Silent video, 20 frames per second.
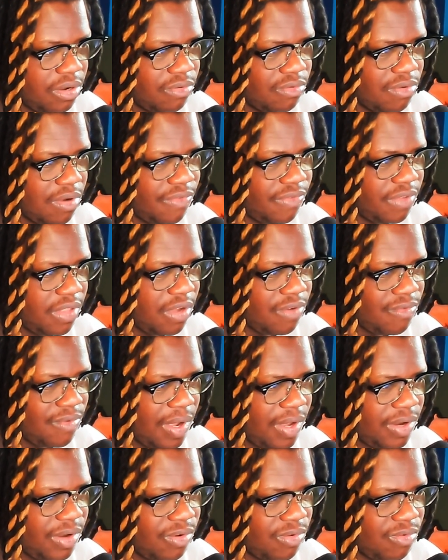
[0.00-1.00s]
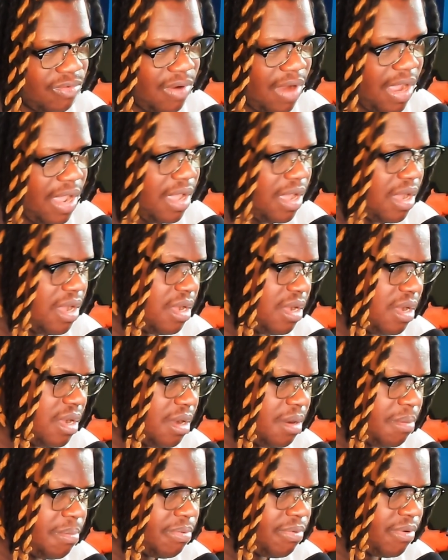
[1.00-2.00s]
roughly around the right
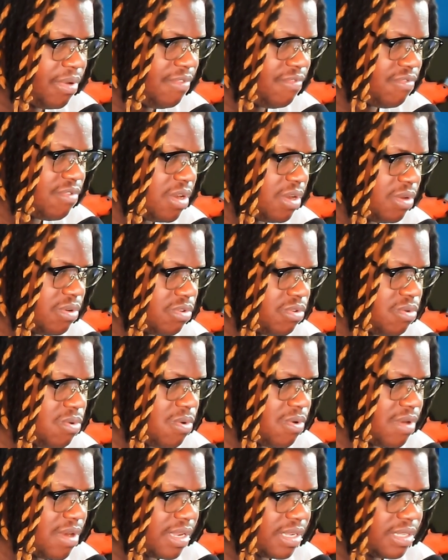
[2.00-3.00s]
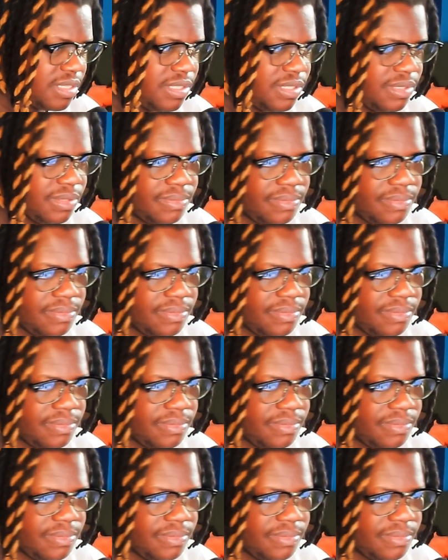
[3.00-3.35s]
uh, prefrontal cortex.